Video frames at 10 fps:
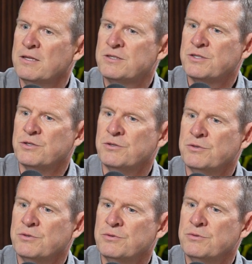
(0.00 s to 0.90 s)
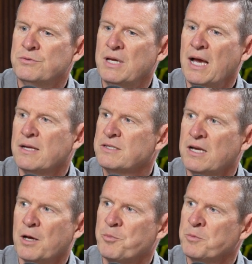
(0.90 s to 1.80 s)
to
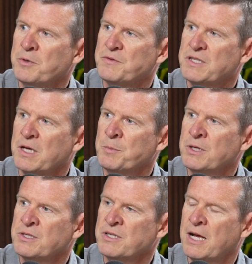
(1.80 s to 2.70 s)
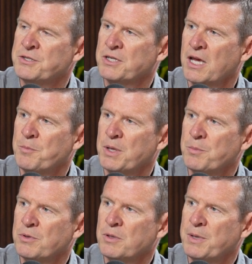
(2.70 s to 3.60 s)
help remove stigmas and educate
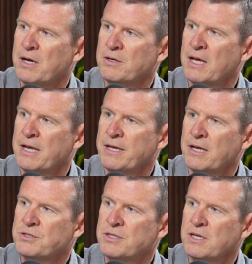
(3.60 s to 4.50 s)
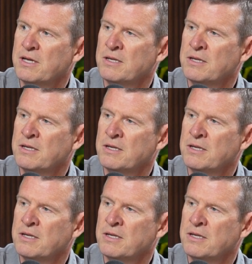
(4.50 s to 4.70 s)
people about ADHD.